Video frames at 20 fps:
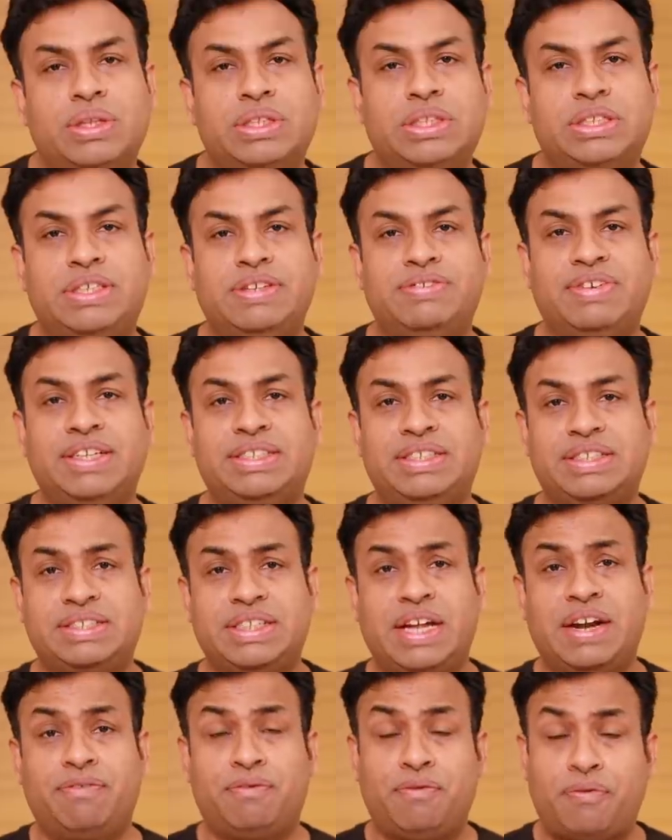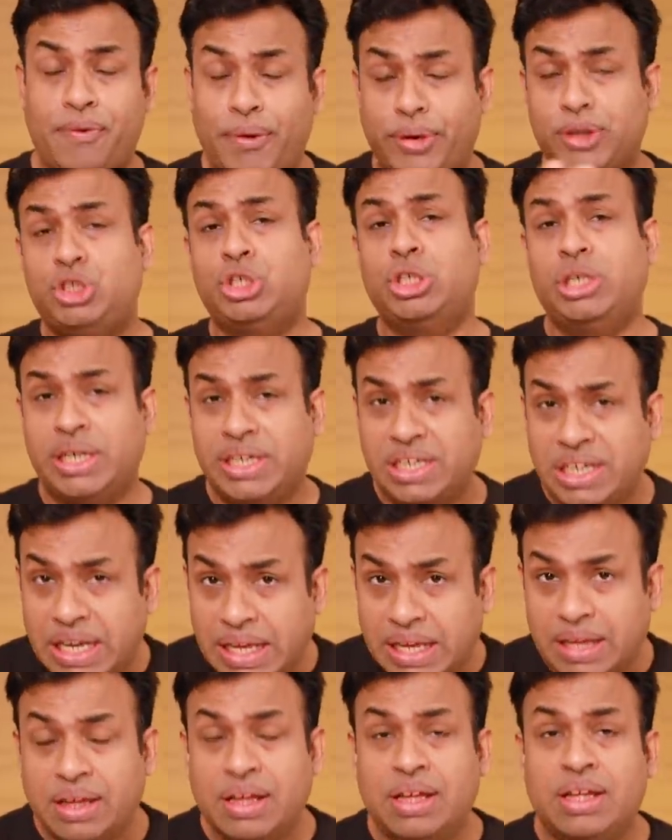on this device is that
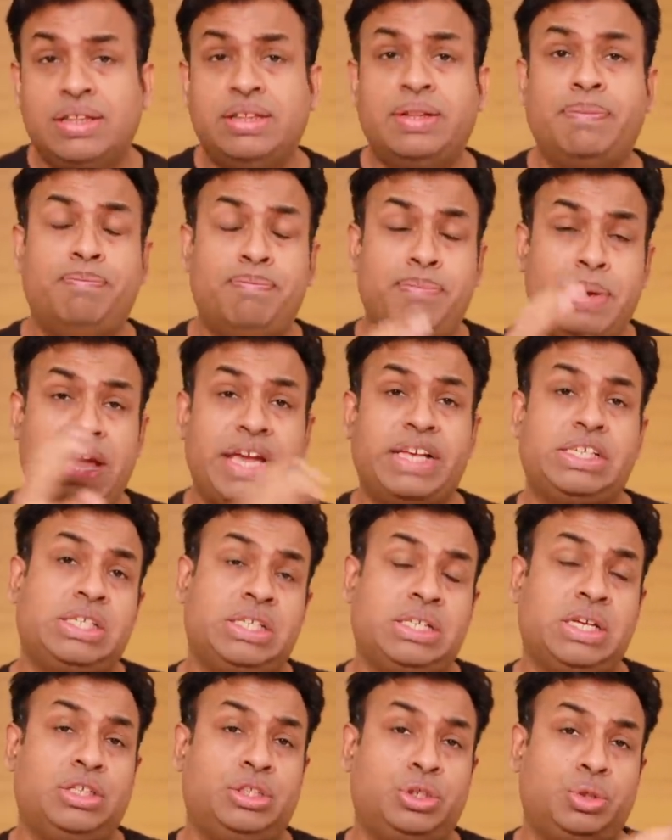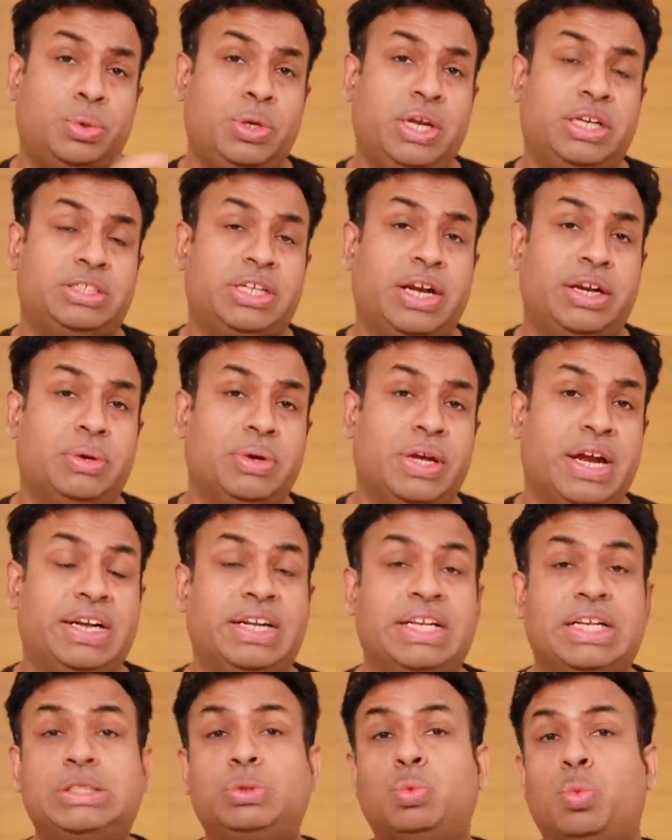fortunately the base uh, storage that you
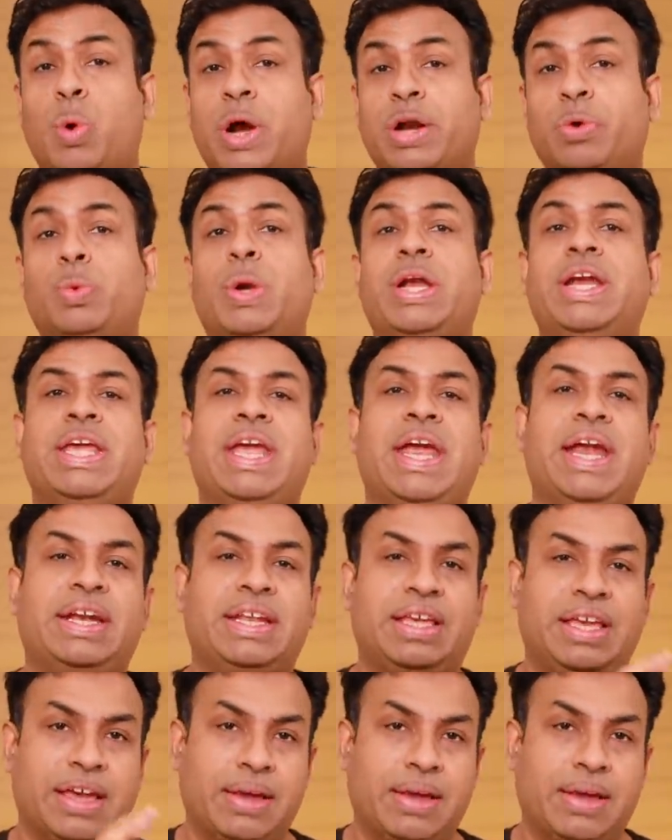get is one hundred twenty-eight